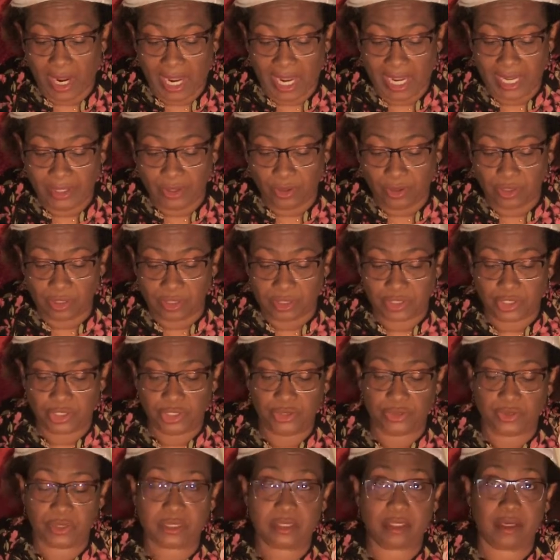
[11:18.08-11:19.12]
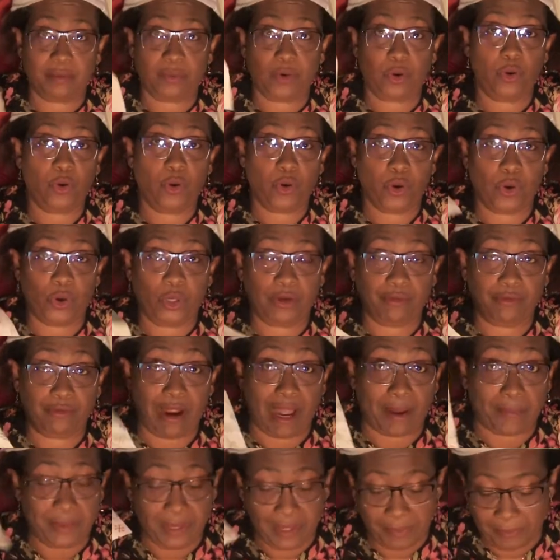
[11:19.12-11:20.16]
or I also use some
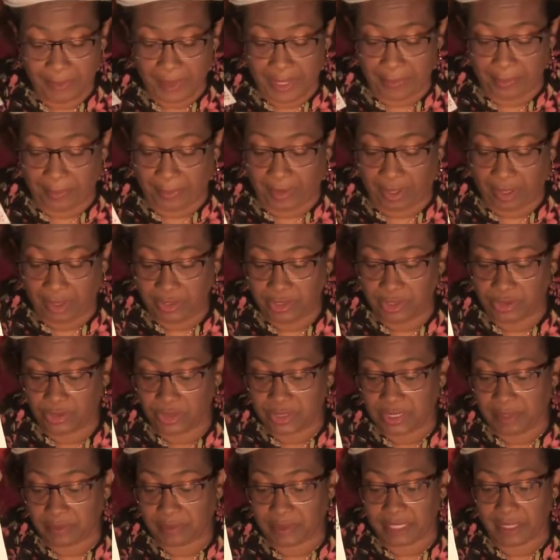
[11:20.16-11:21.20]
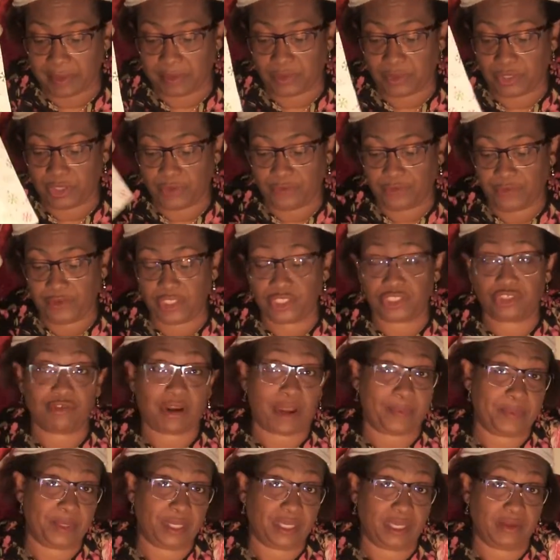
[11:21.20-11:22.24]
old wrapping paper. You know, sometimes when you
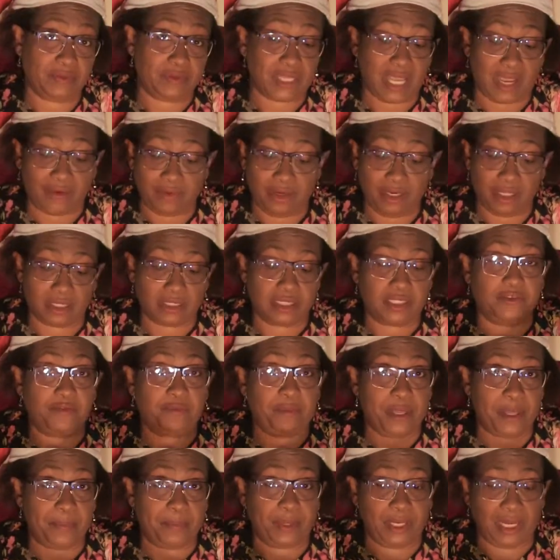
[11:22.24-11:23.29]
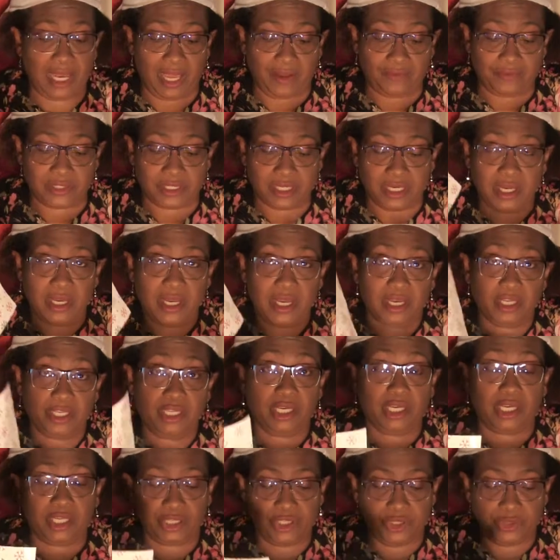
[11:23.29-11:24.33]
finish wrapping your gifts, you have lots of paper left.
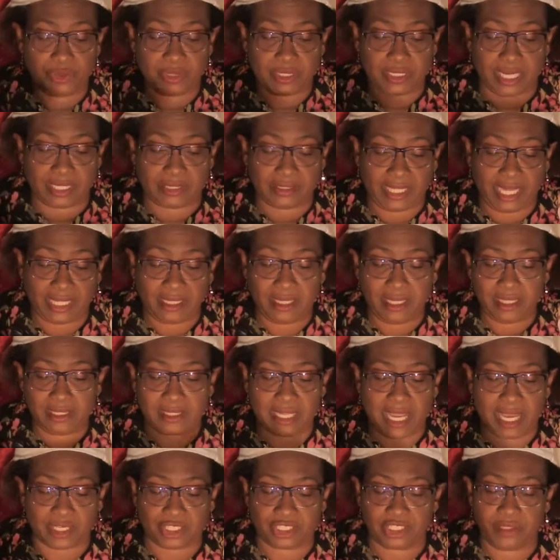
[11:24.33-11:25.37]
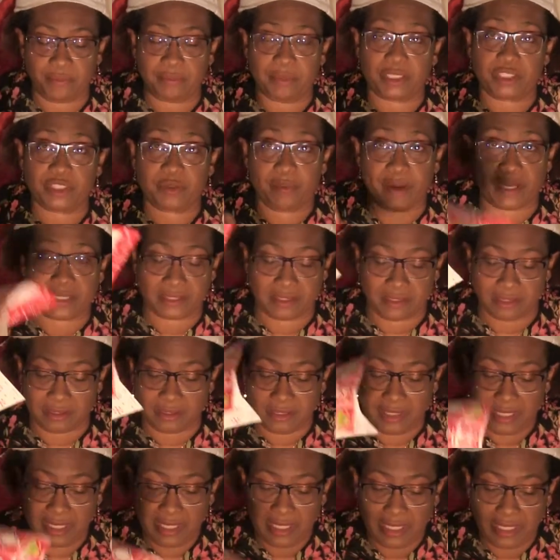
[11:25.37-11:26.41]
You can use that. That is actually much
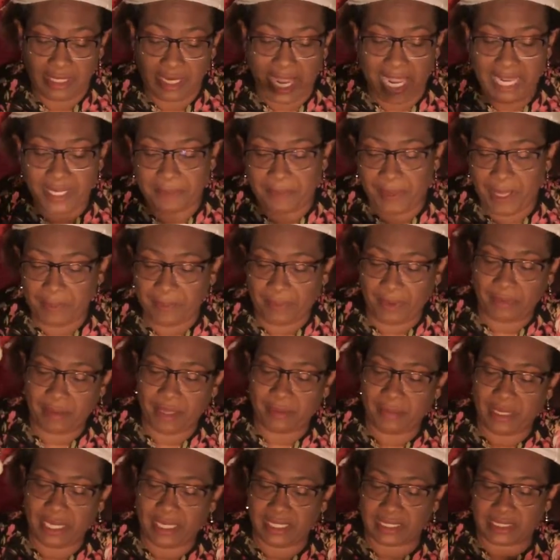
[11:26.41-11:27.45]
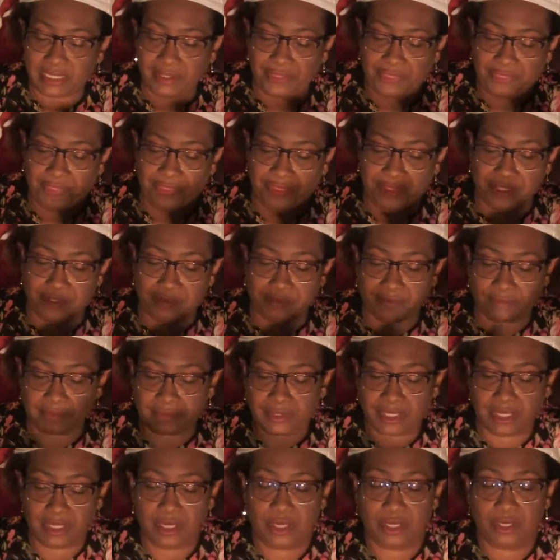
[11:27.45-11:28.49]
better. Kite paper may be a little thin.
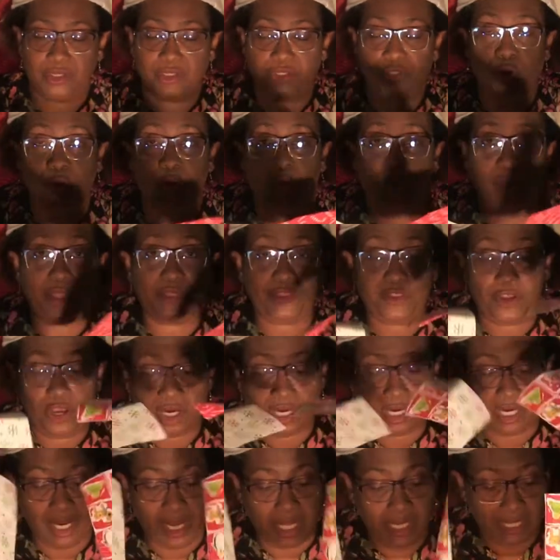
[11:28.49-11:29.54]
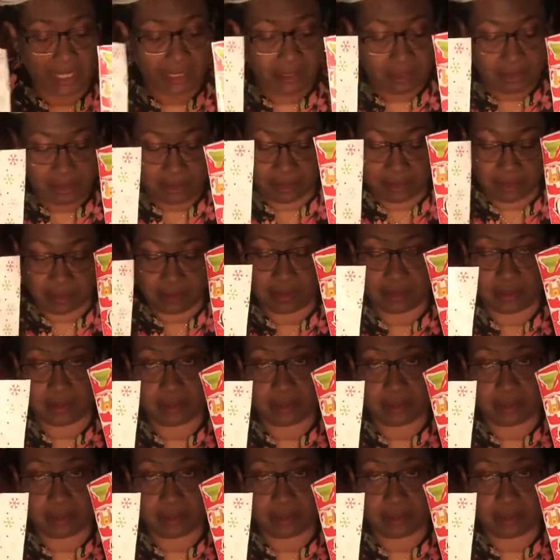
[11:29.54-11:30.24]
So with your colored